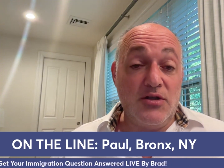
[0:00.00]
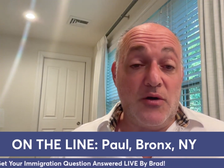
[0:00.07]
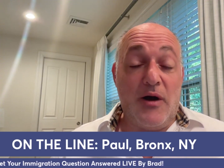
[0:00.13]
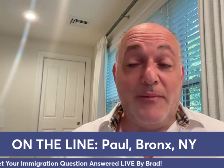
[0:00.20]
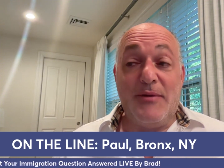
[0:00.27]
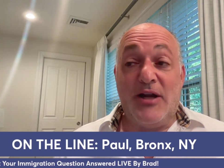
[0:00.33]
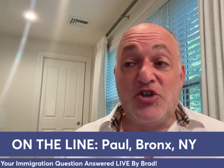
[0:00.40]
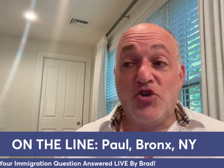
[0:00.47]
Well,
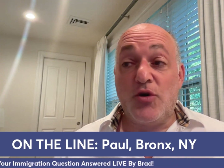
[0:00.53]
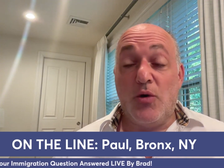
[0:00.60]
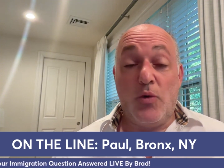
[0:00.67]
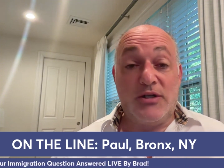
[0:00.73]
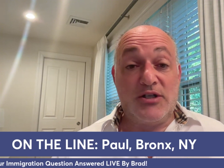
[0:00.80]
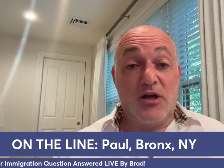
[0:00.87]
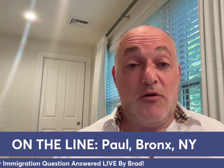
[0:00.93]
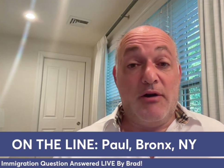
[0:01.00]
I'm not sure
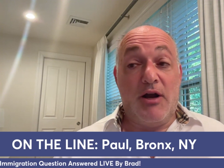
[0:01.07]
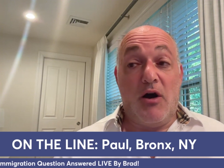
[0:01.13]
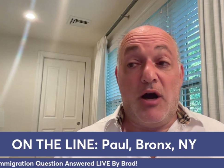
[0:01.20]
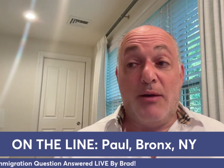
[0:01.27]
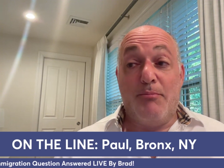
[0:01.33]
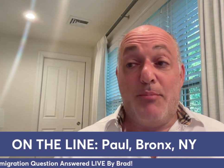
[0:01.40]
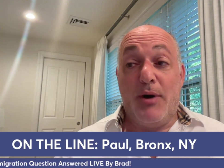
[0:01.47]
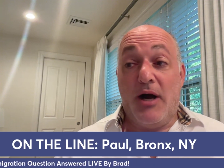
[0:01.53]
what's going
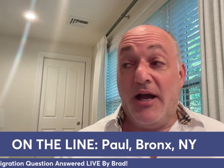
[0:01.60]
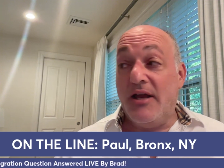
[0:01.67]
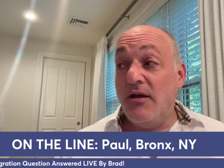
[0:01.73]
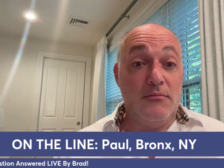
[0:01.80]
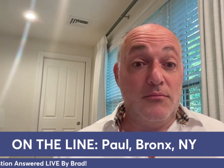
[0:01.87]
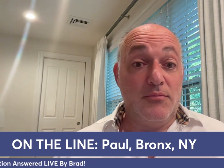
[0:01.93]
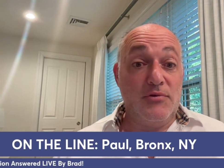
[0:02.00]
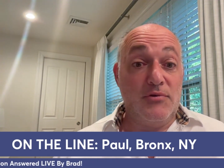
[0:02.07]
on, but
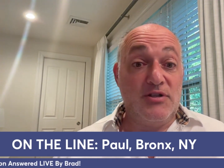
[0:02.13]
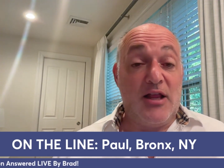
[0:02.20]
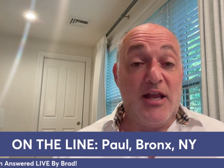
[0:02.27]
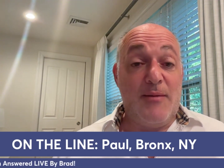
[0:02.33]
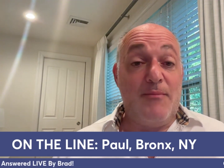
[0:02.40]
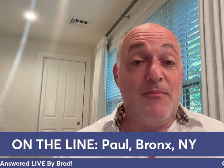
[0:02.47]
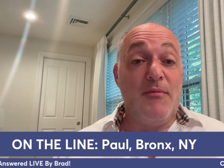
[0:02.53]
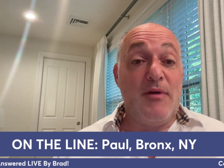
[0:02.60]
tell
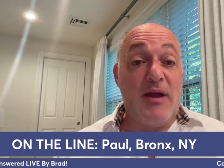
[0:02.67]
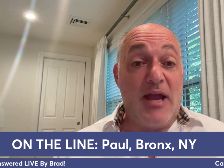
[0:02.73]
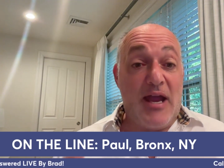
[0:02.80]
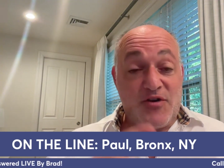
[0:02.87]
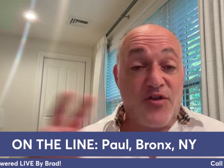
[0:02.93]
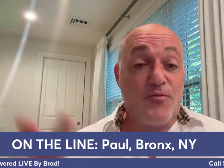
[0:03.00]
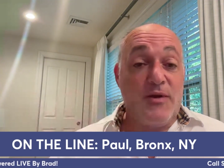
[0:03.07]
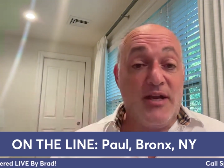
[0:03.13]
him
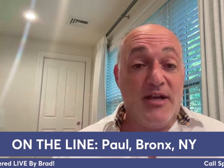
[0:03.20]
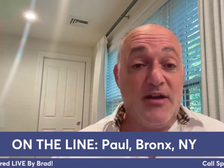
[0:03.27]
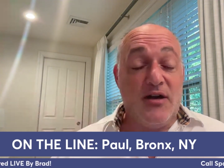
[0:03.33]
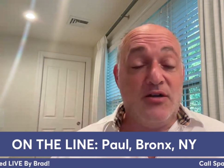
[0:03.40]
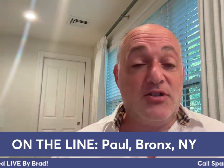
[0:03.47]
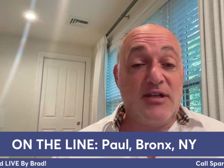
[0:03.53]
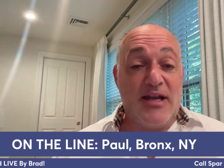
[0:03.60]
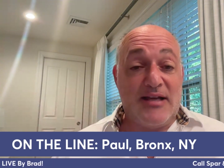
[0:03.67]
after 3
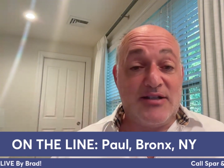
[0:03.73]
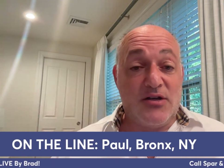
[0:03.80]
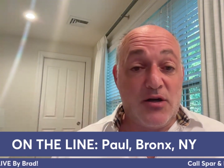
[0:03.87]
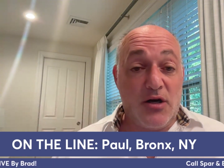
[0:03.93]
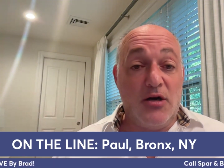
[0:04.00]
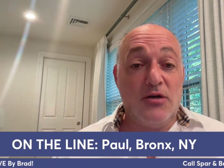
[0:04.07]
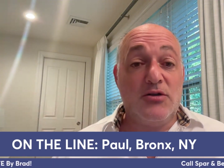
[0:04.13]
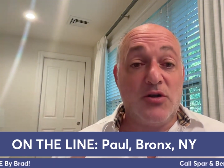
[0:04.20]
years he hasn't
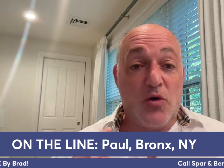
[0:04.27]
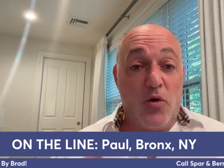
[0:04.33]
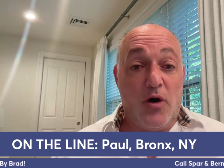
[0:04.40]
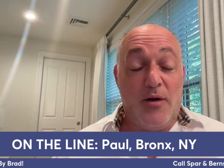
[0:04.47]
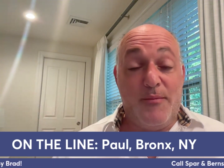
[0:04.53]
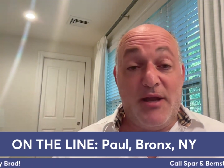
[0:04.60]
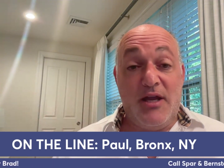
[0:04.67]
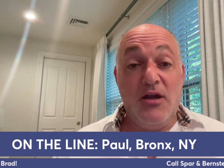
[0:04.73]
heard to
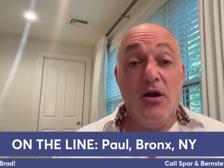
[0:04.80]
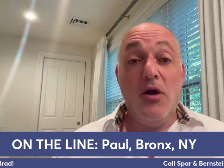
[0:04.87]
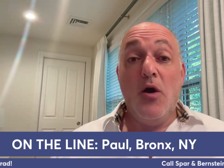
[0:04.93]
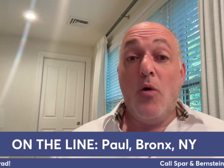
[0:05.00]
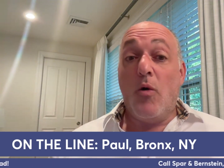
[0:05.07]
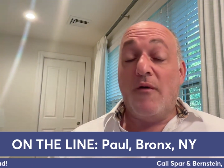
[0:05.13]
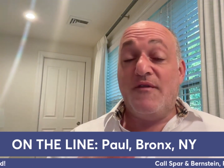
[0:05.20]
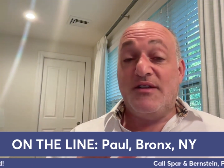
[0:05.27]
call me,
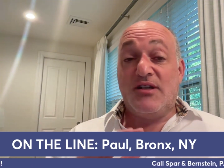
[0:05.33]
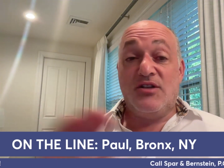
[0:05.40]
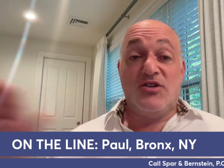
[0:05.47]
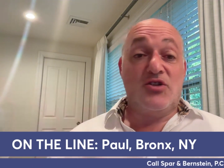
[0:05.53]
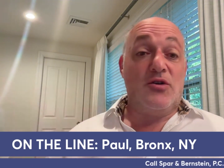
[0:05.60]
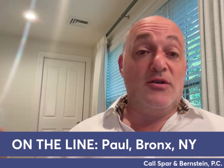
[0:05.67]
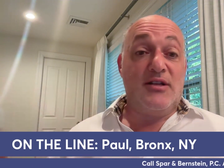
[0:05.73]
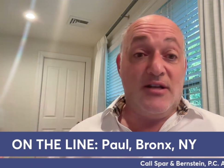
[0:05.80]
or if he's
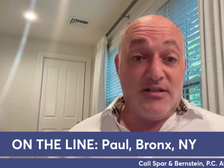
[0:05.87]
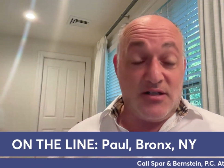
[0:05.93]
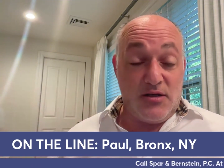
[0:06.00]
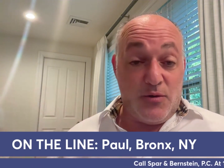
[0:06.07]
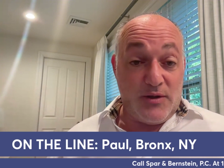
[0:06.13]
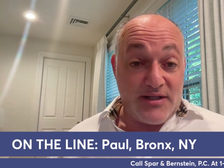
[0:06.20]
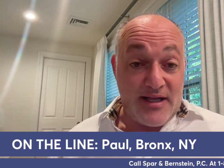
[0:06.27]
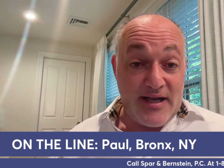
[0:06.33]
concerned he doesn't
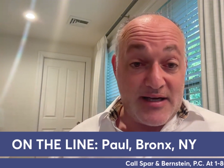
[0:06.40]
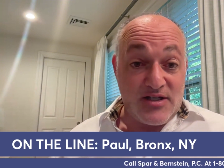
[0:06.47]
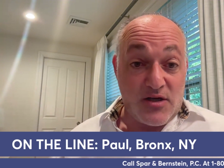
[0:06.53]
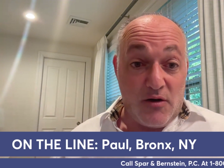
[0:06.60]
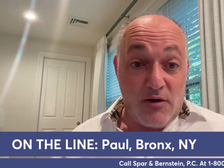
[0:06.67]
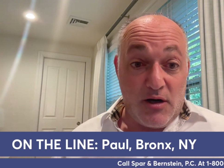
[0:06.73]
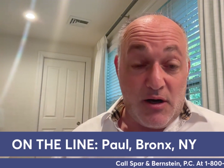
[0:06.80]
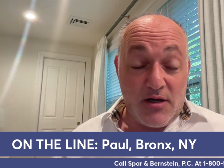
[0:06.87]
know what the heck's
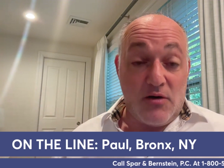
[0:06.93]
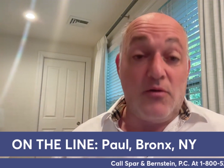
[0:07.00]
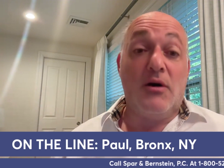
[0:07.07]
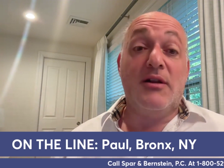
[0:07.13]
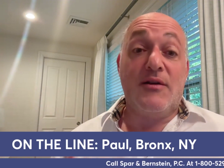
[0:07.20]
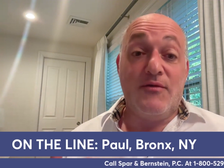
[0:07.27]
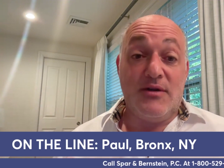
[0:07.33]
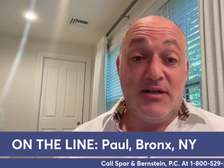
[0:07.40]
going on at all,
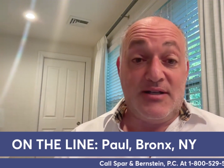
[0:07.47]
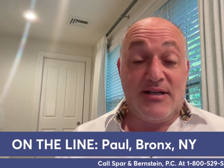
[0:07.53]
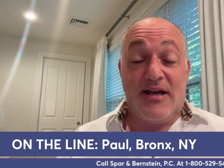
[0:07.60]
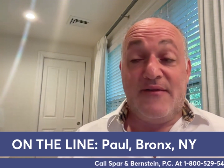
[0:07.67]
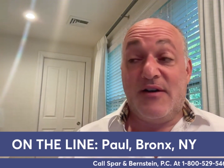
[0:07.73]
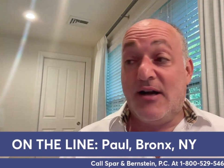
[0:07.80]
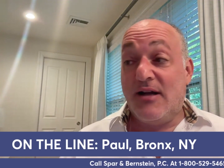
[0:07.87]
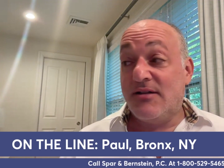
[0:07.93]
he would need to
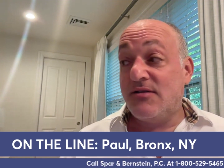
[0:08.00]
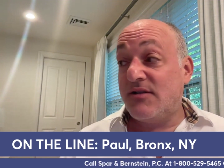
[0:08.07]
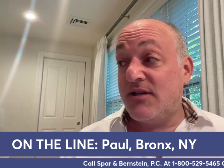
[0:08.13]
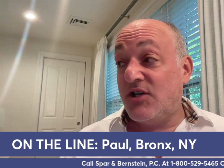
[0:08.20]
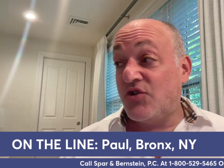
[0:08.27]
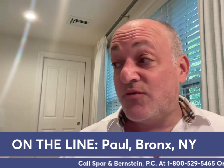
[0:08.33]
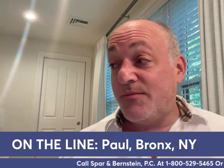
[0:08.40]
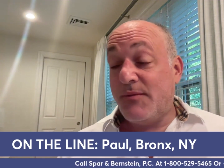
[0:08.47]
have a
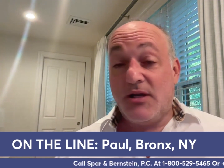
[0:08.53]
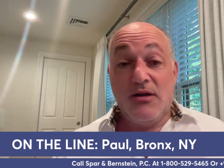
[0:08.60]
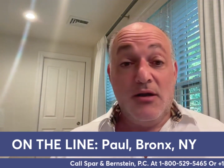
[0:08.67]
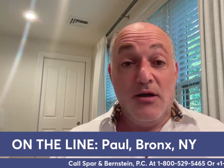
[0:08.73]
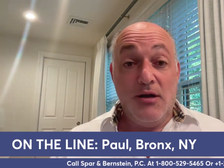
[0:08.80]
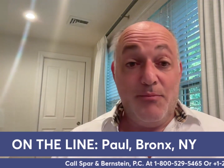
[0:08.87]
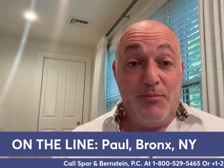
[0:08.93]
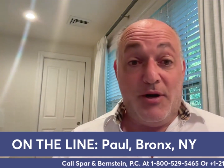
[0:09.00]
consultation with me.
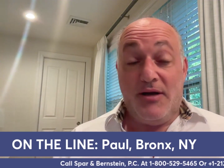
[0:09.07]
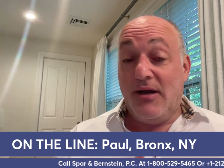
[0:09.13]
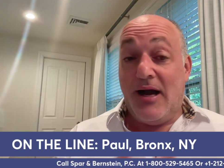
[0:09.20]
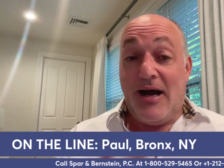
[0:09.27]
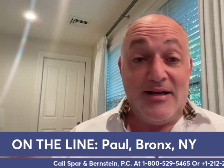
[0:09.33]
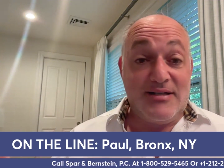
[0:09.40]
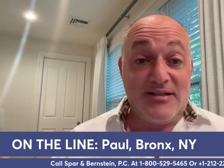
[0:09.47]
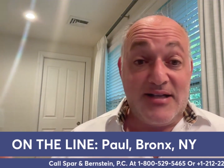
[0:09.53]
But
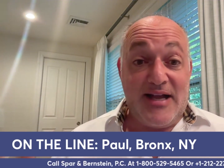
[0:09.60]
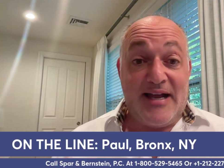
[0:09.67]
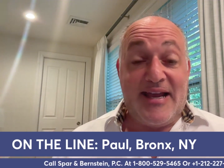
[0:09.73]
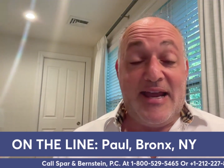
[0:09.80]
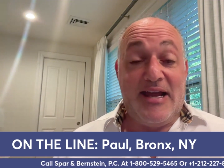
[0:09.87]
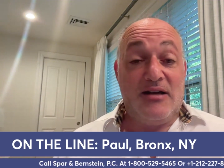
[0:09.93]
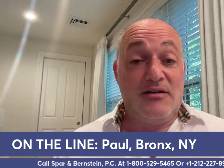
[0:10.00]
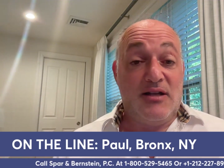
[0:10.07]
honestly, I
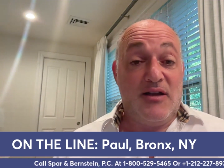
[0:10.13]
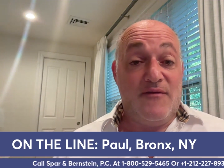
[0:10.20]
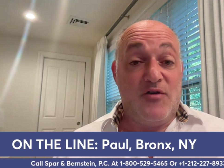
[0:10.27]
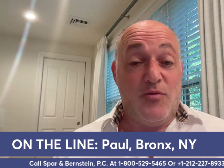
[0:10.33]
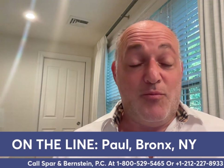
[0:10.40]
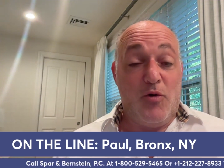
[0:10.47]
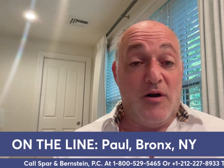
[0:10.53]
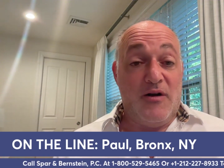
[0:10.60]
can't give
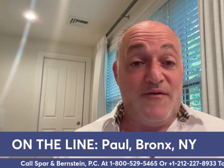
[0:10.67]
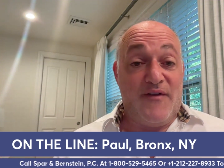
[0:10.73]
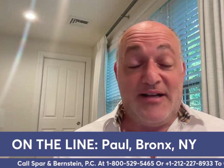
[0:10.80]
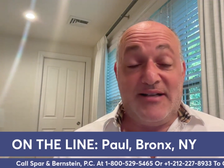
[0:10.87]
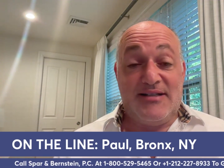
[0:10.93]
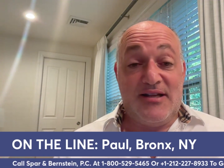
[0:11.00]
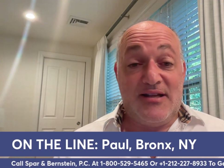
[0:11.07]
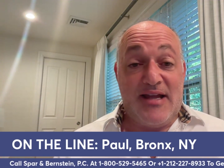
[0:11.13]
you more
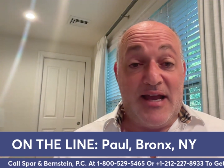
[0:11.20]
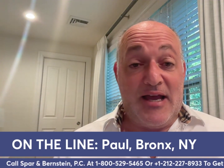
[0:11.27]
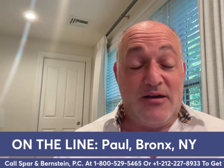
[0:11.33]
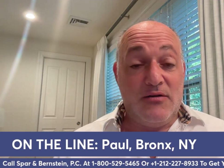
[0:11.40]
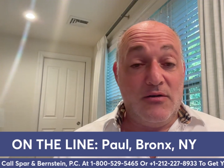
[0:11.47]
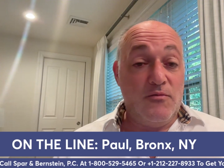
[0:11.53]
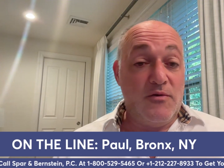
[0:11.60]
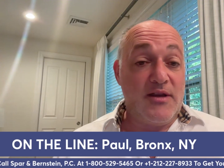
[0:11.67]
advice than
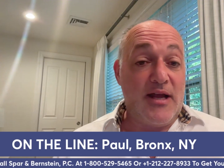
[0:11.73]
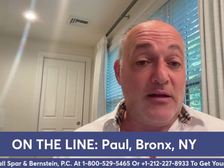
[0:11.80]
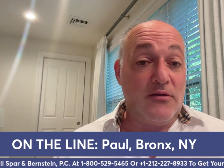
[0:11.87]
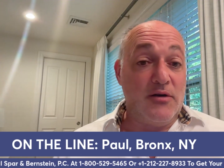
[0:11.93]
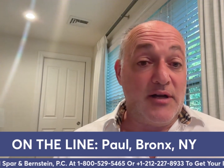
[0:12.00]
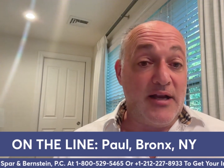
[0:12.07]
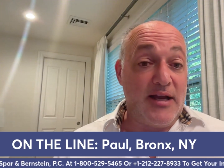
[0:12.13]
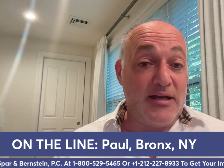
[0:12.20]
that without
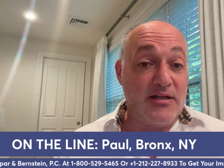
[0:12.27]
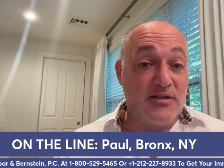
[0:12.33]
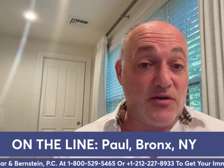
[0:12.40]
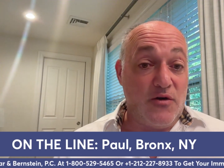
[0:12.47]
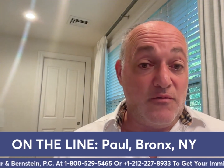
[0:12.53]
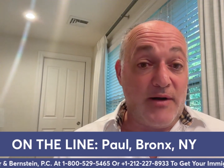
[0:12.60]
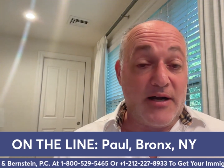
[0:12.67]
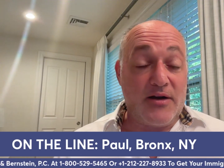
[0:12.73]
looking at his
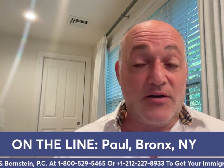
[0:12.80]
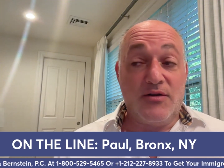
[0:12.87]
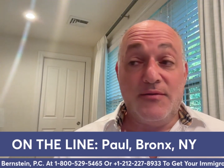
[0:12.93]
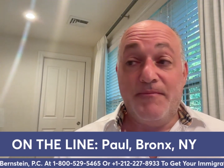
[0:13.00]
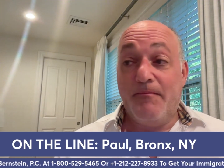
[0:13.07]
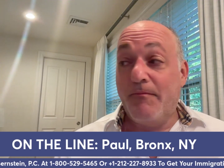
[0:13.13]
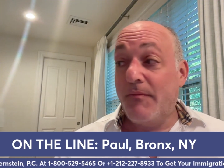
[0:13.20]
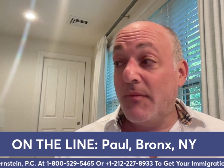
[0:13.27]
whole record.
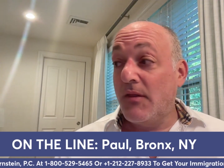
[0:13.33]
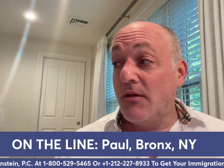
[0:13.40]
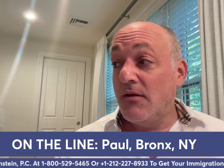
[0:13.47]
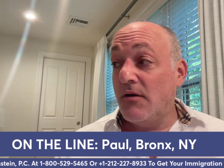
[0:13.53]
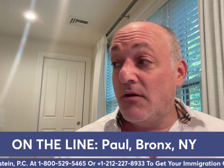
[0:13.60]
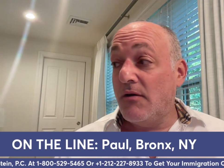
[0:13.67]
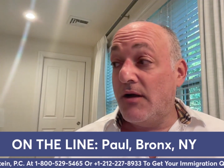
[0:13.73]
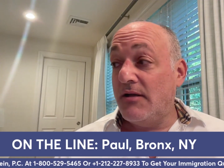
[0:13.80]

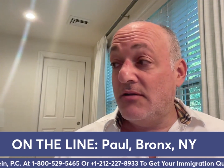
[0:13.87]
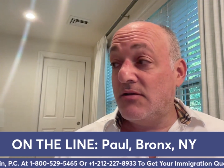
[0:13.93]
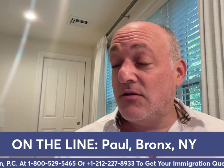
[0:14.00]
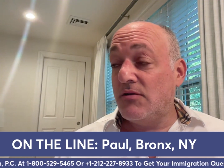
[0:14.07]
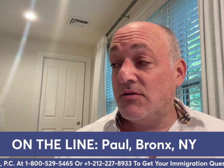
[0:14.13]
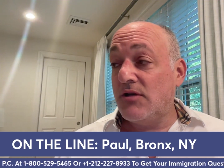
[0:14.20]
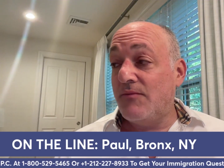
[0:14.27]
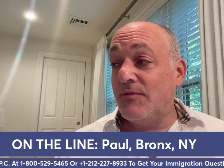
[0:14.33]
All right? Hold on.